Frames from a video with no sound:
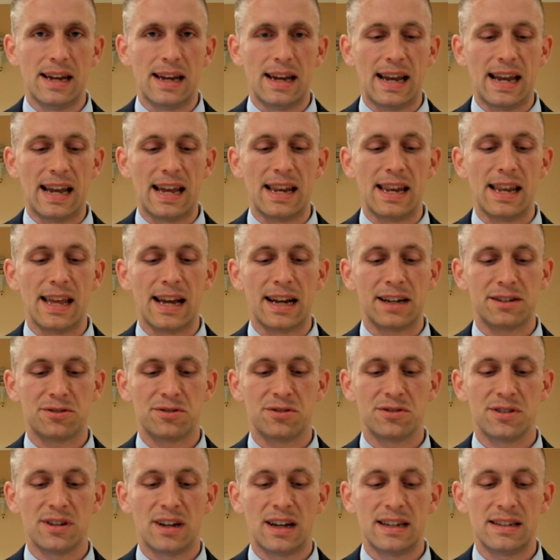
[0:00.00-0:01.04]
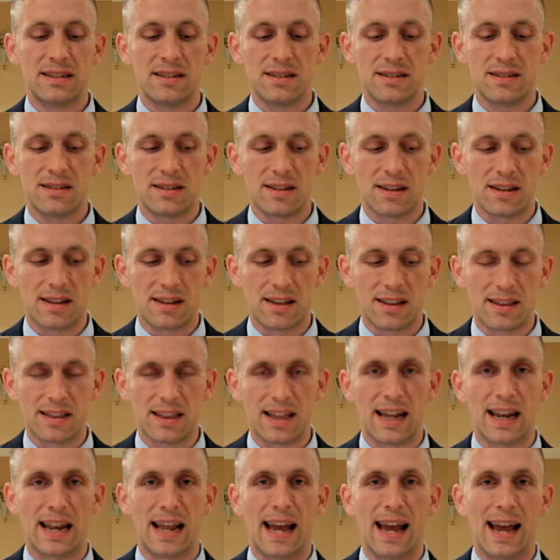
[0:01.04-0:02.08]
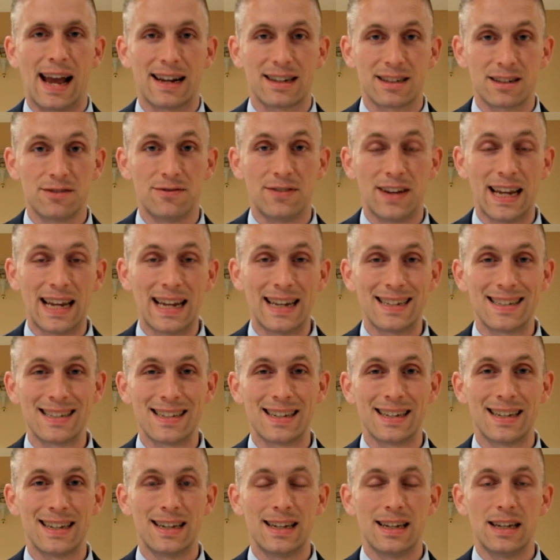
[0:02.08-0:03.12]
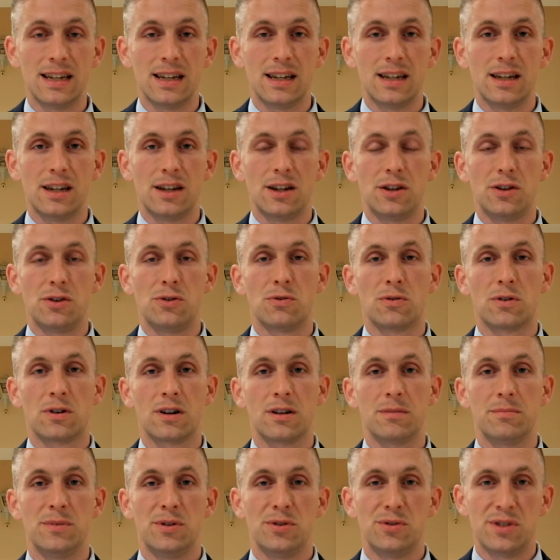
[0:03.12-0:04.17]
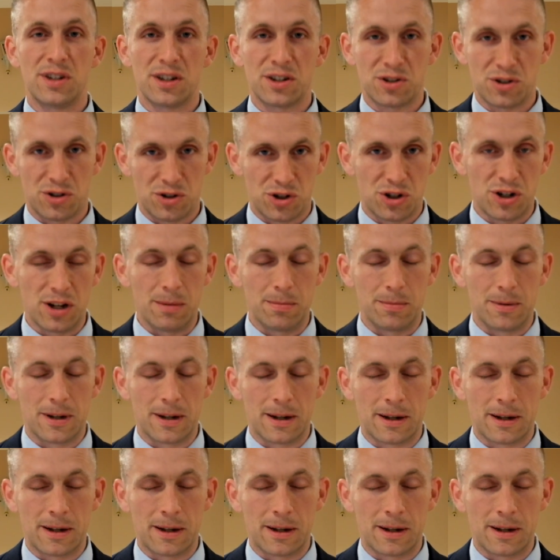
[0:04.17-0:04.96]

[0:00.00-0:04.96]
and exercises that activate your musicianship.